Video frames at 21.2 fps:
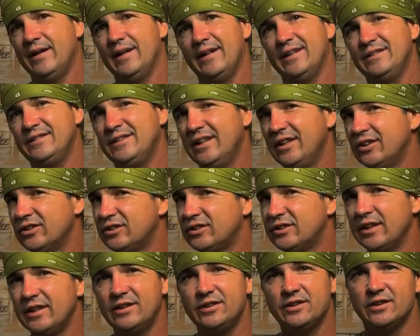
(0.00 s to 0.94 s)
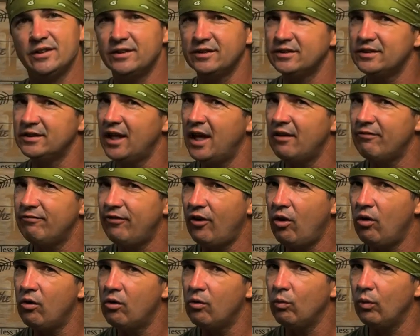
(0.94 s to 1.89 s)
And deer season is not
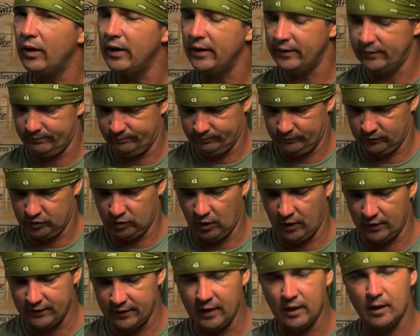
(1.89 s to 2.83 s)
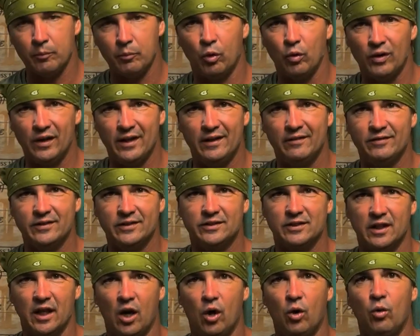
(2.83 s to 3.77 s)
far away. So I think I'm gonna leave
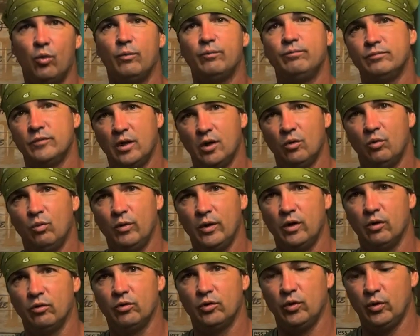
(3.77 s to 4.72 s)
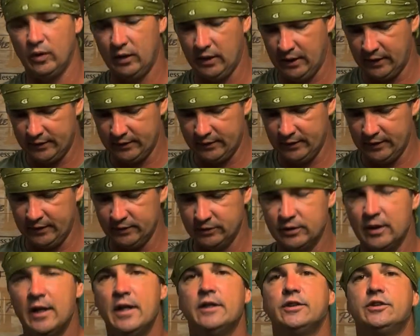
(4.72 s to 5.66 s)
this alone. We're gonna do it like
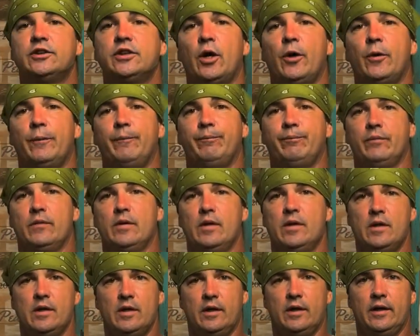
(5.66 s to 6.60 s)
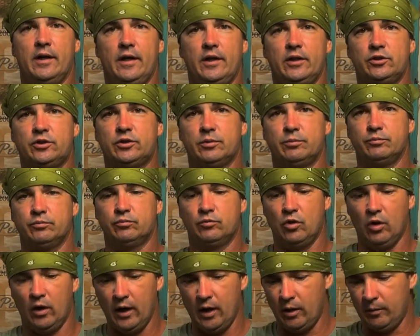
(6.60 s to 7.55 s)
this. So here's some
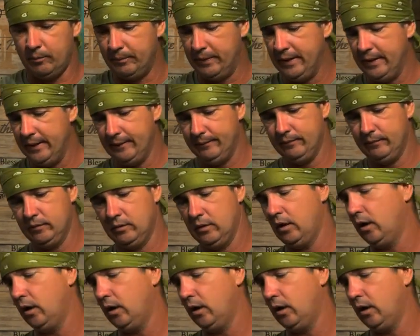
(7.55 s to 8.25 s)
ground meat.